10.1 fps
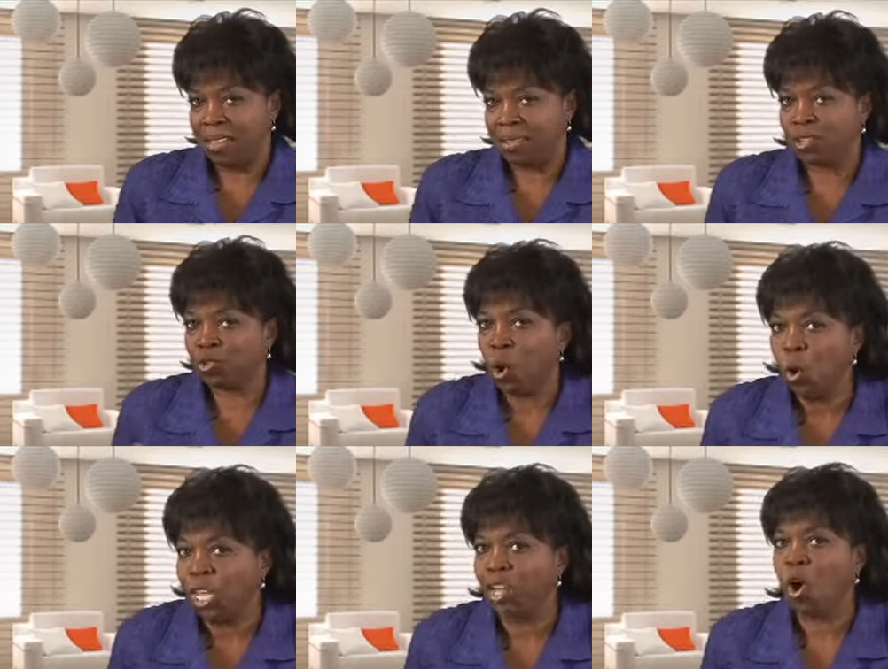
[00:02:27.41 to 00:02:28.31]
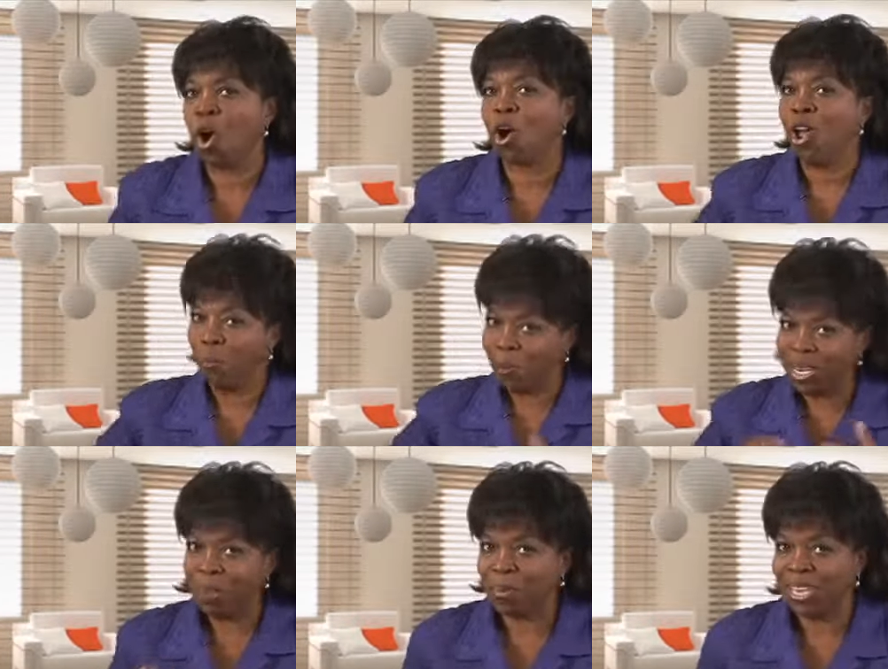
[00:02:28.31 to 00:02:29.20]
controlling or
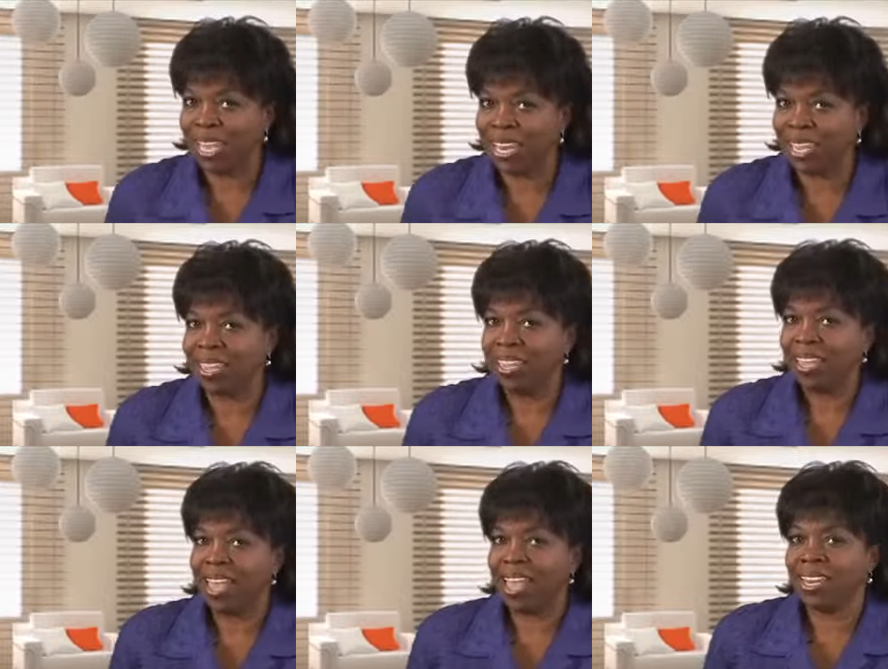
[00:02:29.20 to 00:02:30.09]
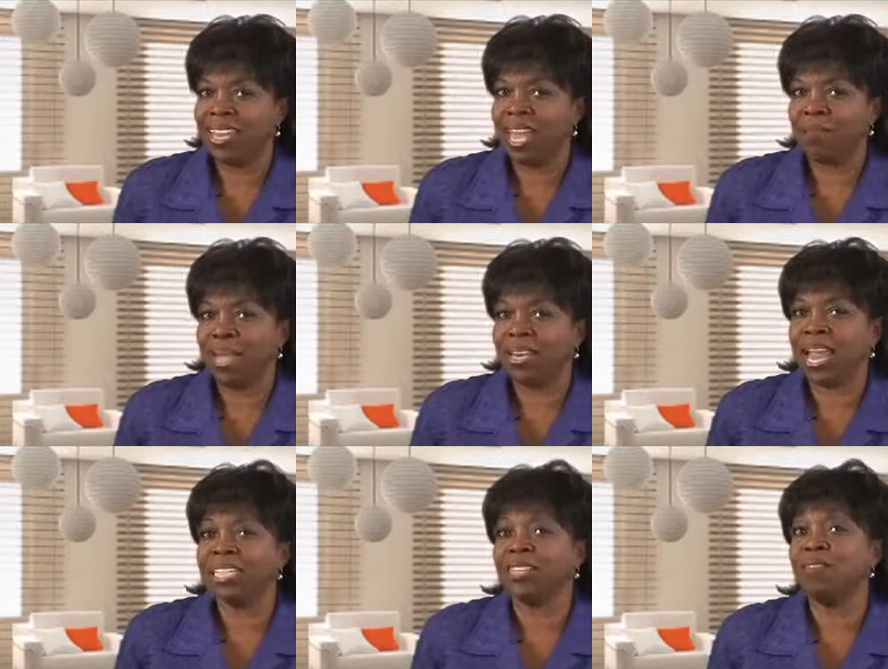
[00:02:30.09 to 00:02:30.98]
manipulating, and he had made
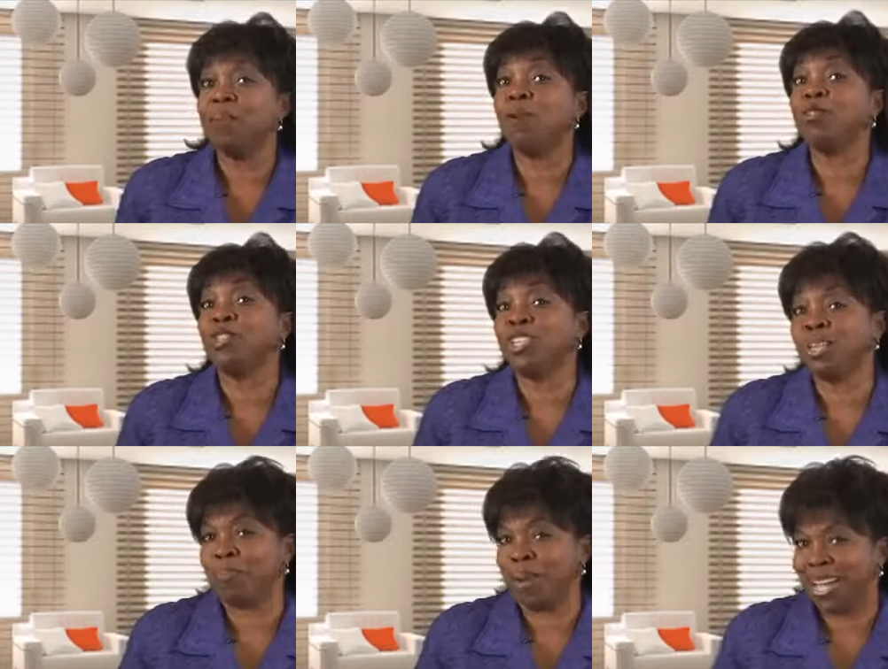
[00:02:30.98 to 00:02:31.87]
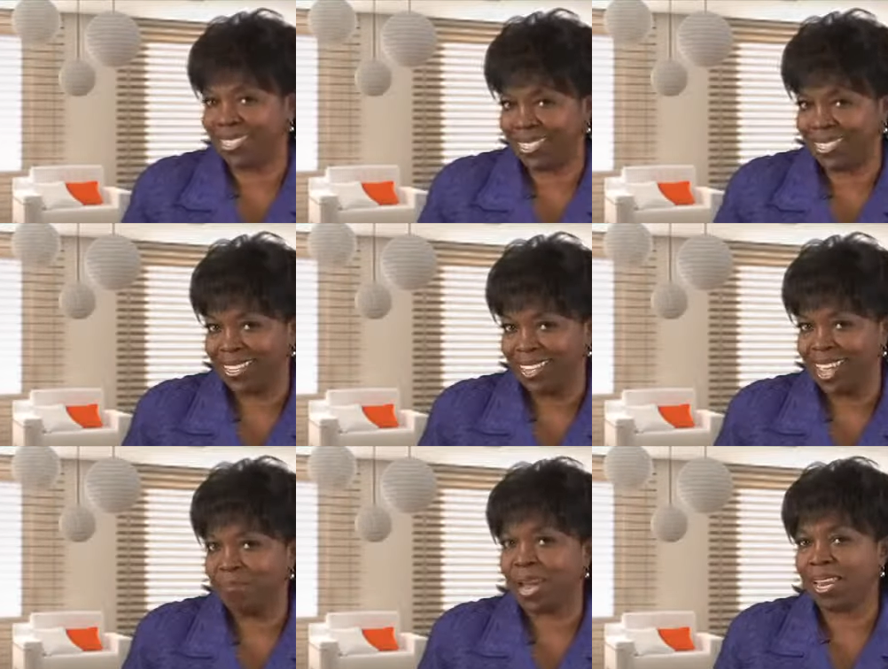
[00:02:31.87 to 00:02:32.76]
lots of emotional deposits
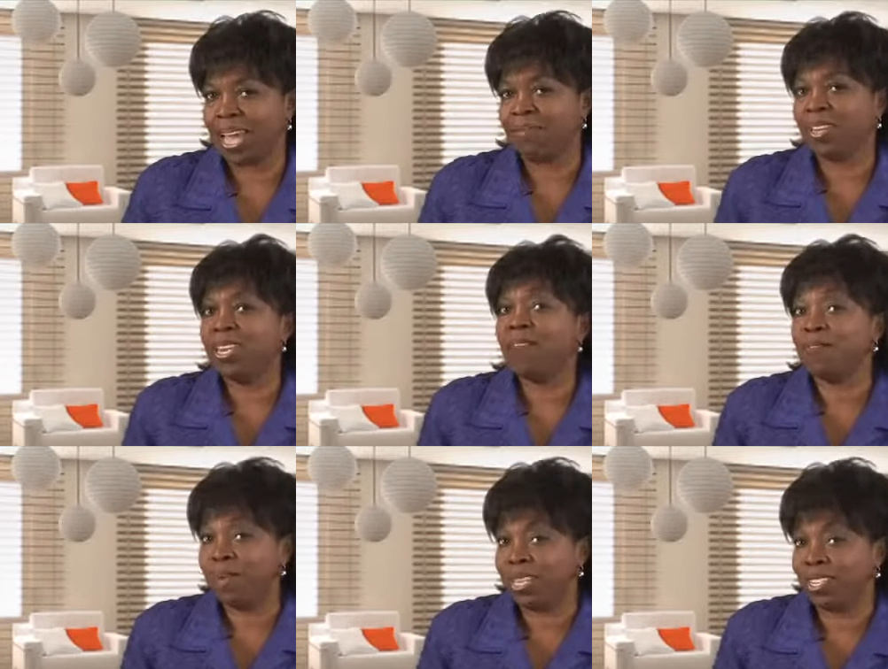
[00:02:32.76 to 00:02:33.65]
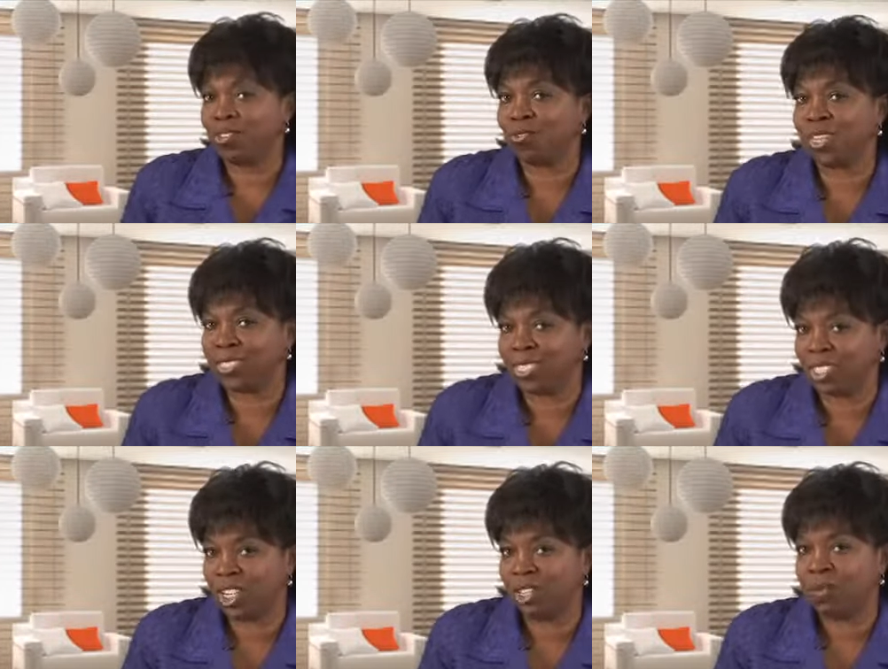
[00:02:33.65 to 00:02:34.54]
in my life, enough for me to trust
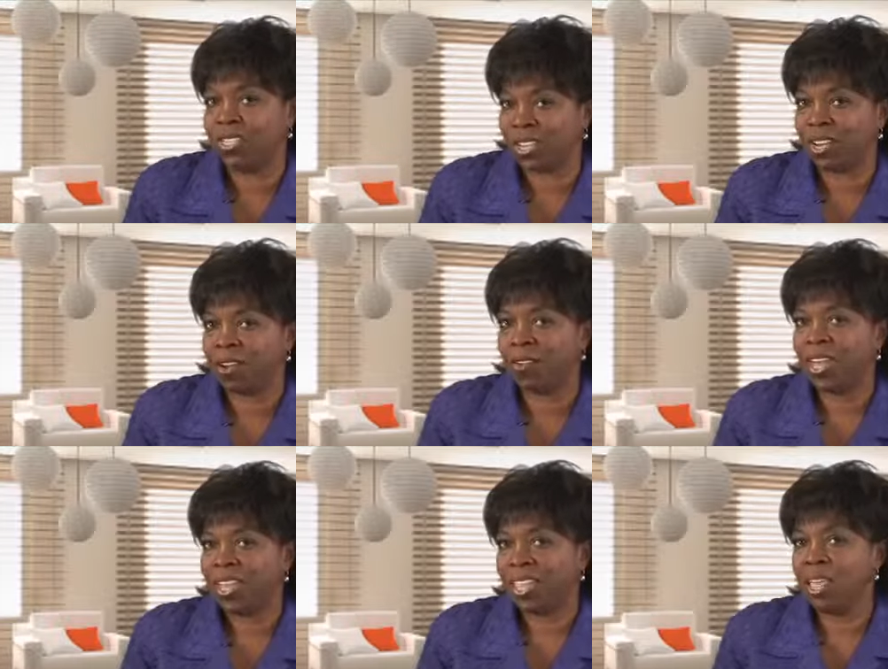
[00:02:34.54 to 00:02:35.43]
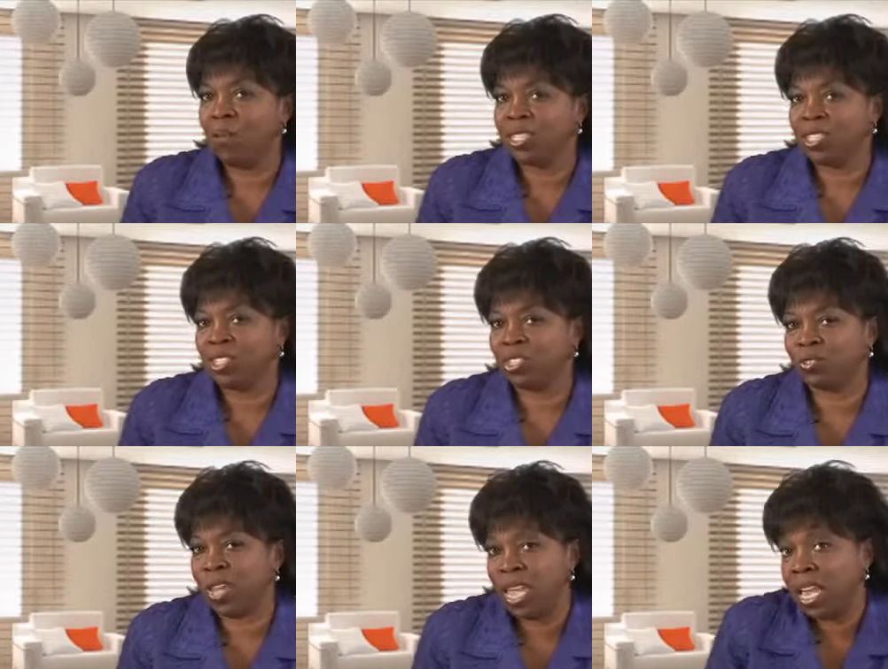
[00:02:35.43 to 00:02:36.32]
his judgment, to know that
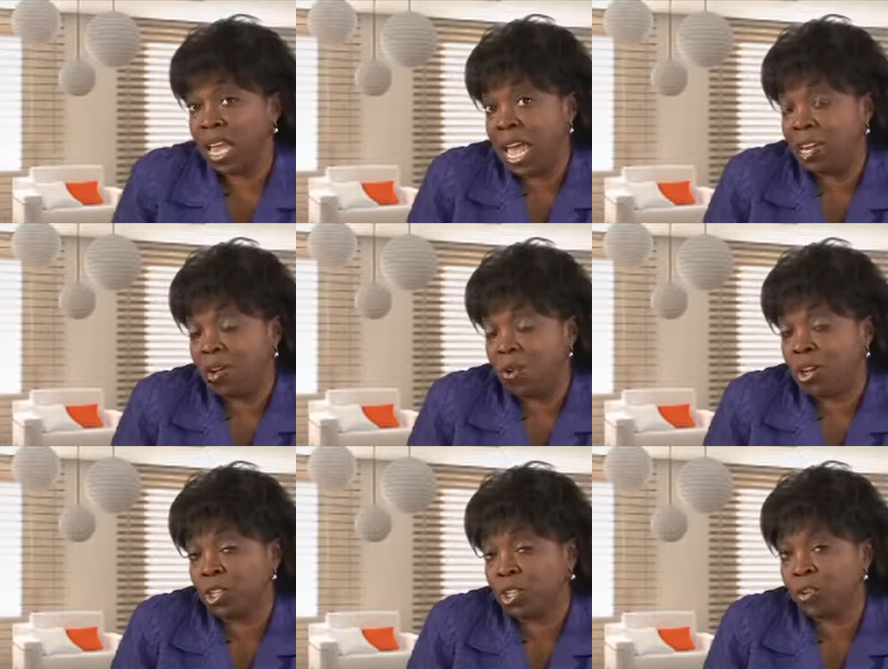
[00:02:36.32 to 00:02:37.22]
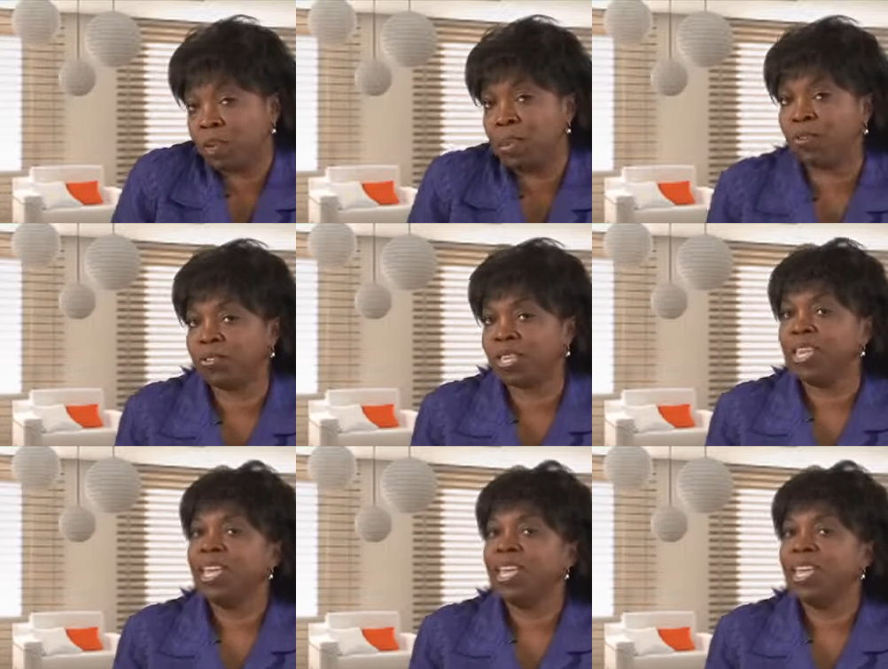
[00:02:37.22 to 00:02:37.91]
he hadn't had no ulterior motives.